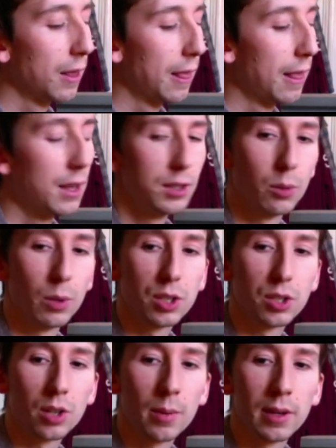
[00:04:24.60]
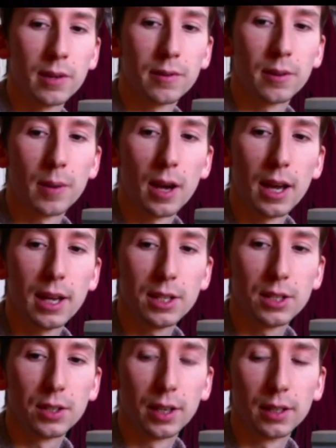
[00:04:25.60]
So we're strumming from our A
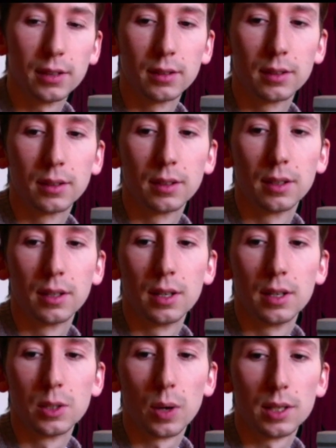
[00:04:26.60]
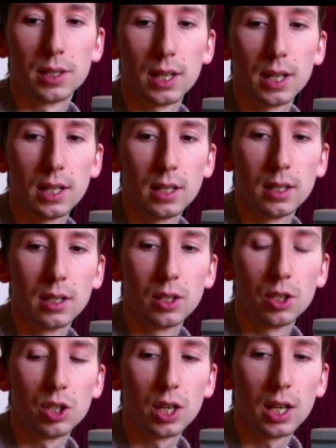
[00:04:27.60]
string to our D,
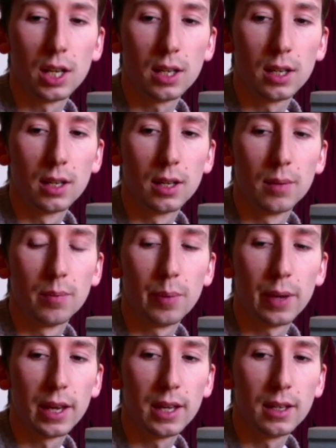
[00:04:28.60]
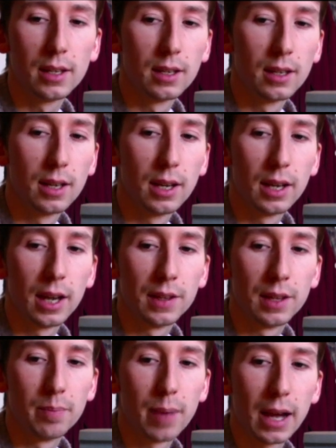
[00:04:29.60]
G, B, and
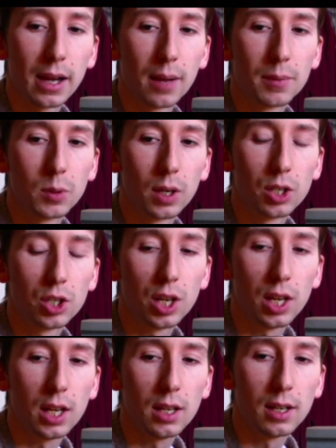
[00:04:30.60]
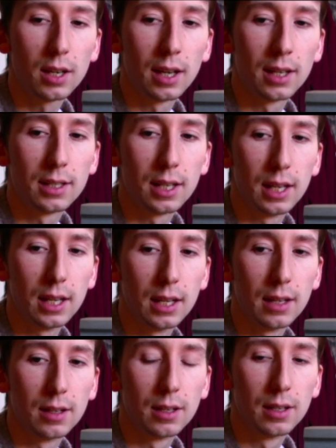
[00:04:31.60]
then back up to our G and D.
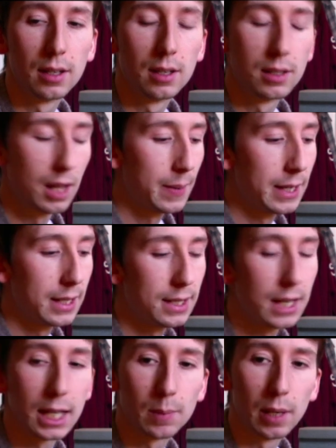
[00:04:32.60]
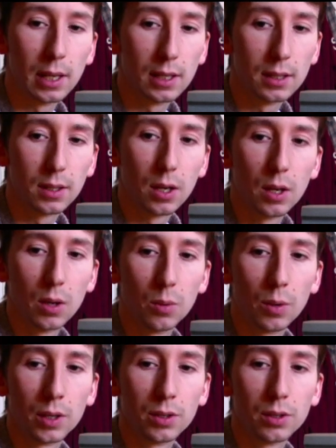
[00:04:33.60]
So that makes 6 beats.
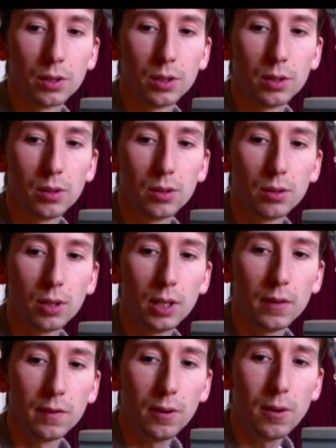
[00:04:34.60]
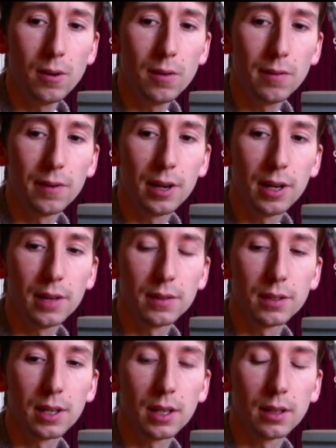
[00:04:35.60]
1, 2, 3, 4, 5,
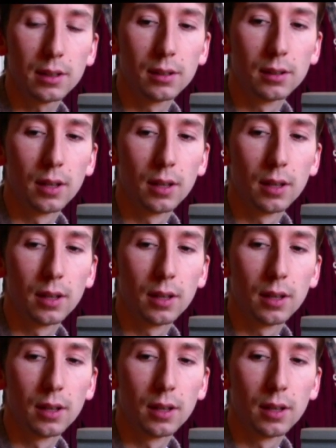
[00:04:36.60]
6.